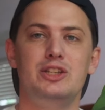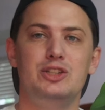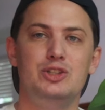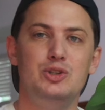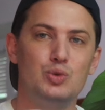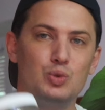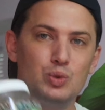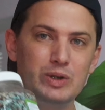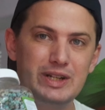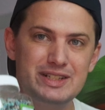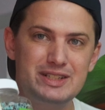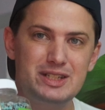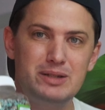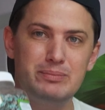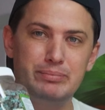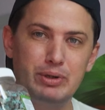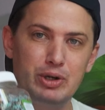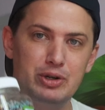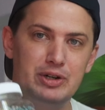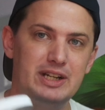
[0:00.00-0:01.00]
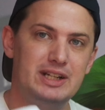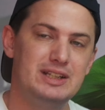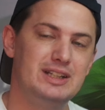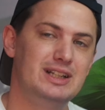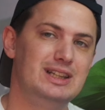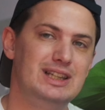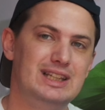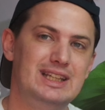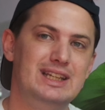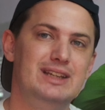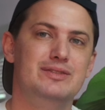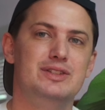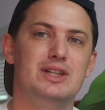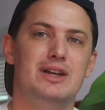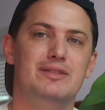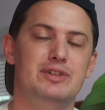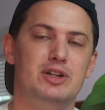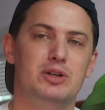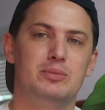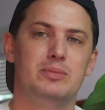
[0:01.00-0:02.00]
you risk burning the leaves
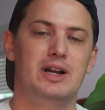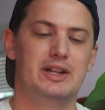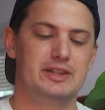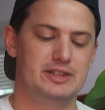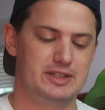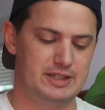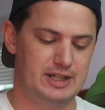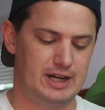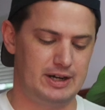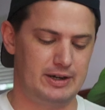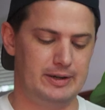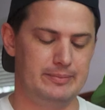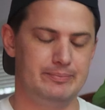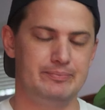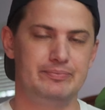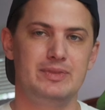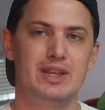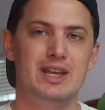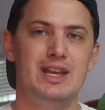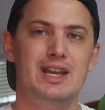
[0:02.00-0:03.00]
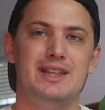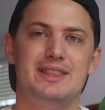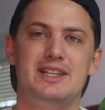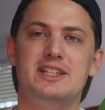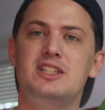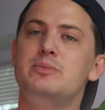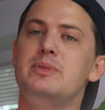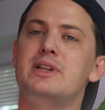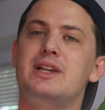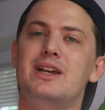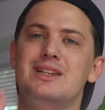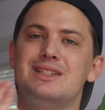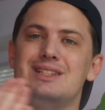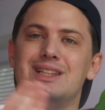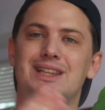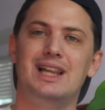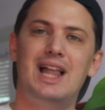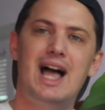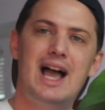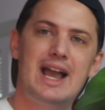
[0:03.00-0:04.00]
of your Monstera. This is because
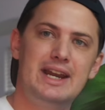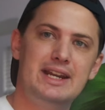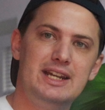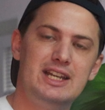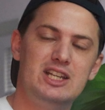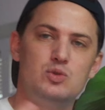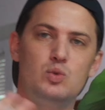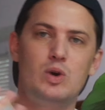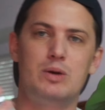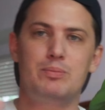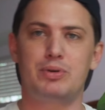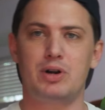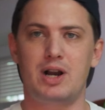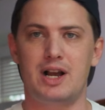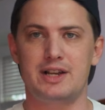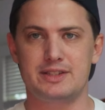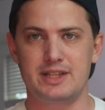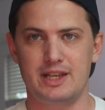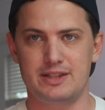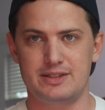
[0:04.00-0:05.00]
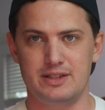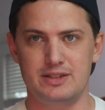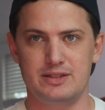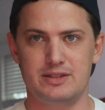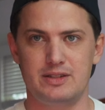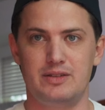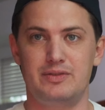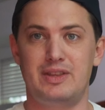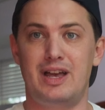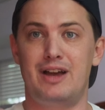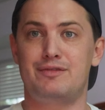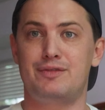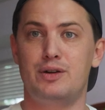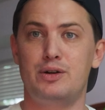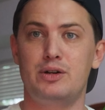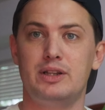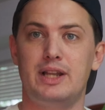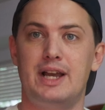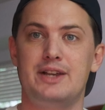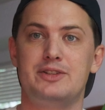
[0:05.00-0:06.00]
light is what processes that
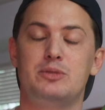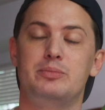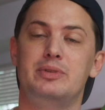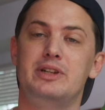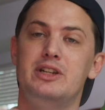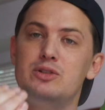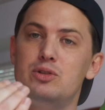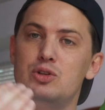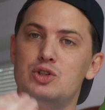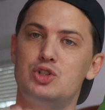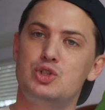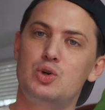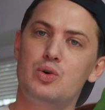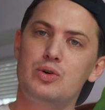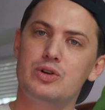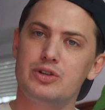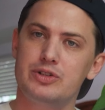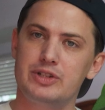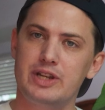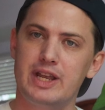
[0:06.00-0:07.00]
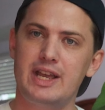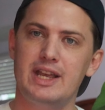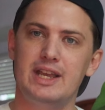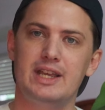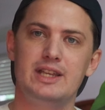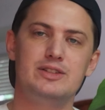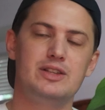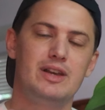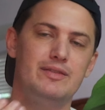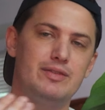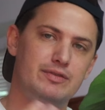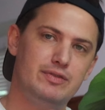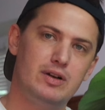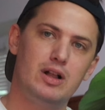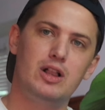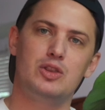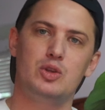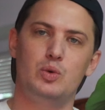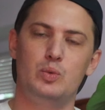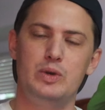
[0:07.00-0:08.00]
fertilizer, but in those shorter days of the
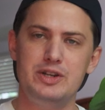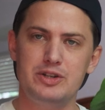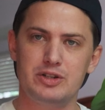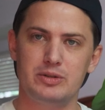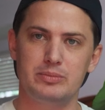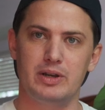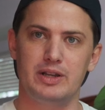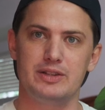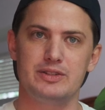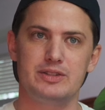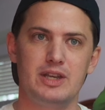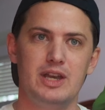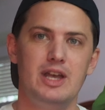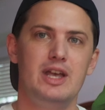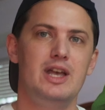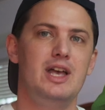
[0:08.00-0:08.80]
fall and the winter months,